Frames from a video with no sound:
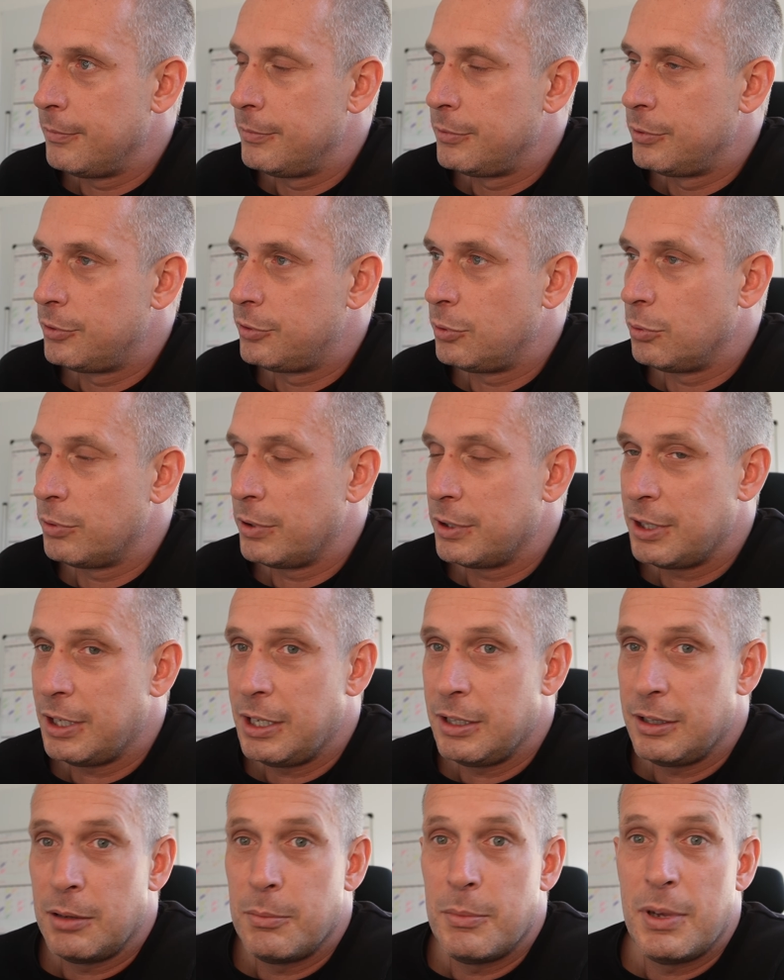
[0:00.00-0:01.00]
still get to
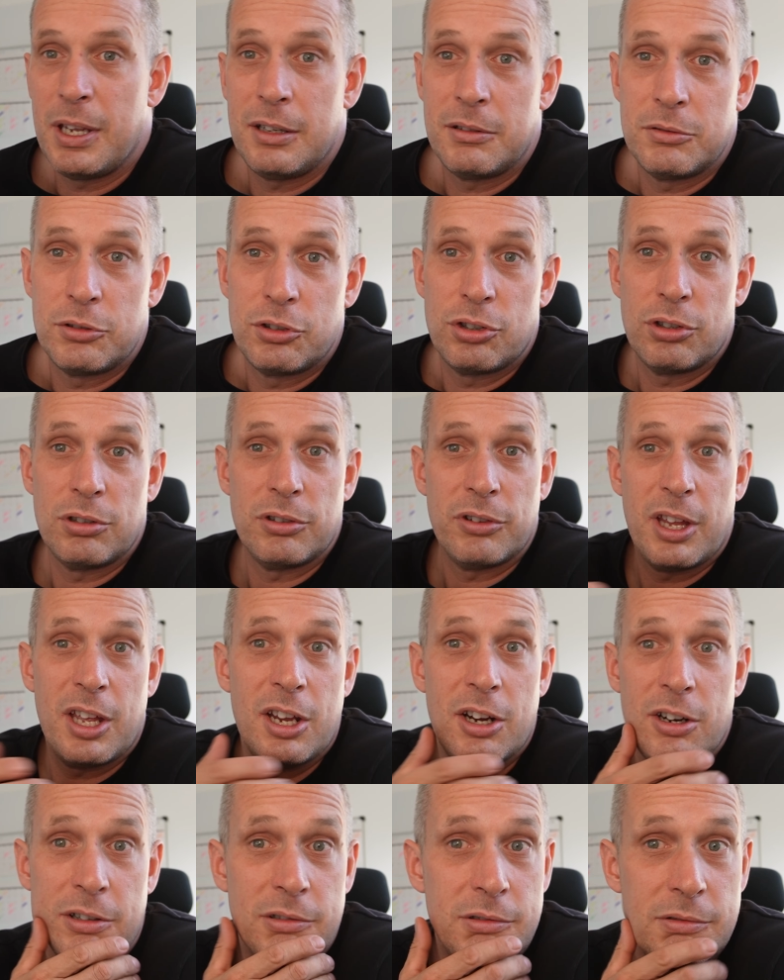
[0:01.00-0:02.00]
eat their meat and shoot
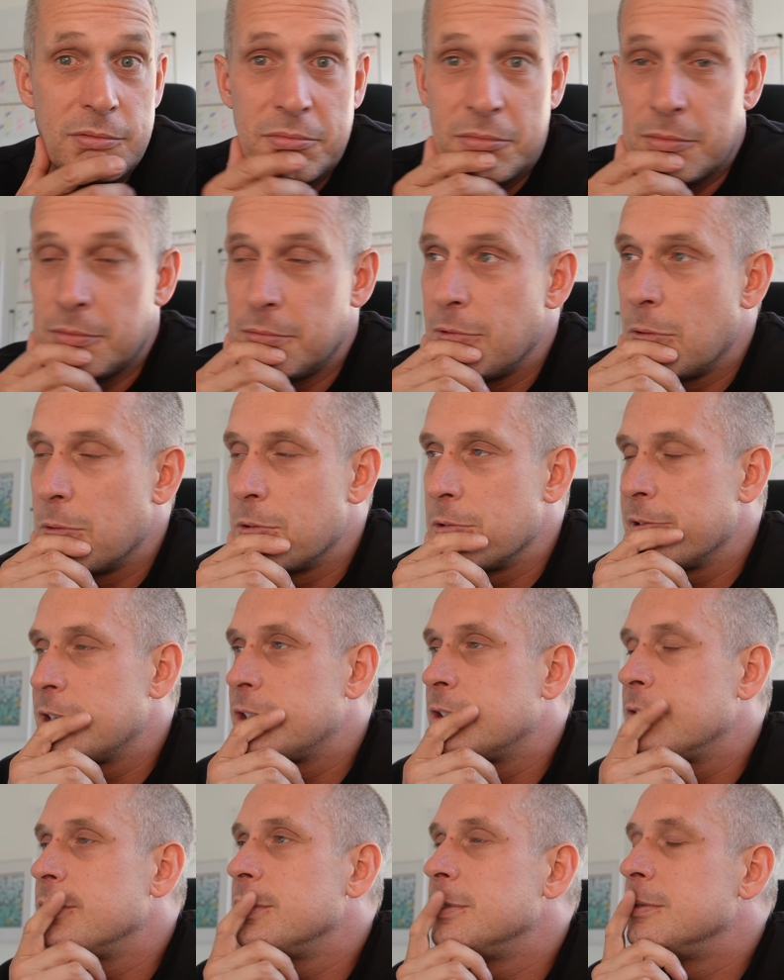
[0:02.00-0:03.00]
there and all the
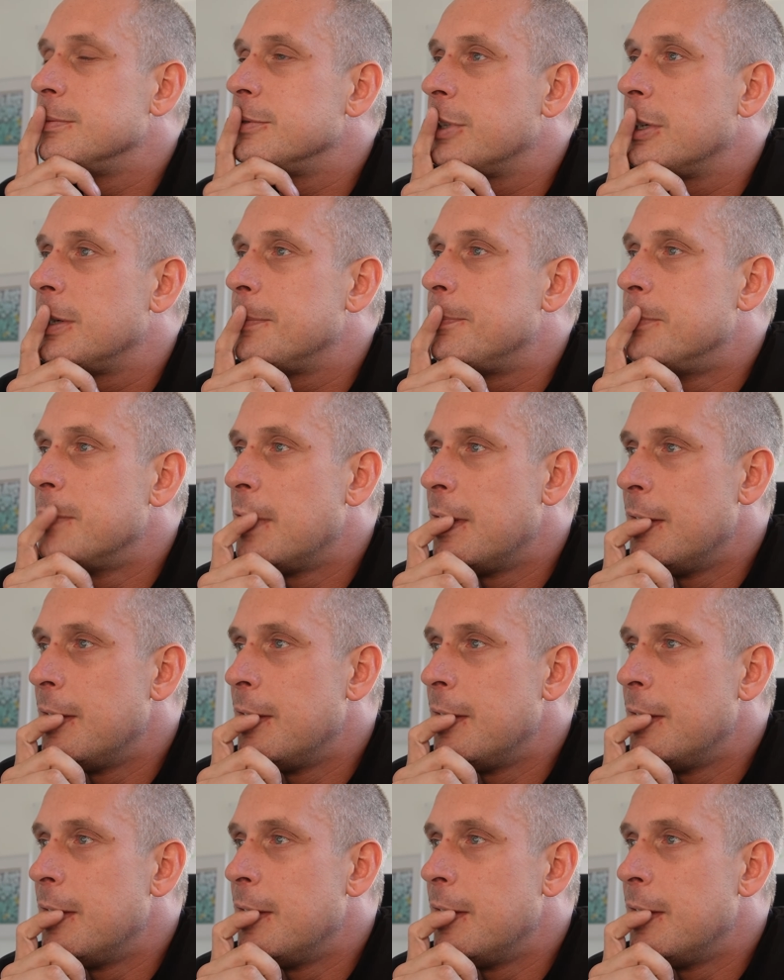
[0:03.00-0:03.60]
rest of it. So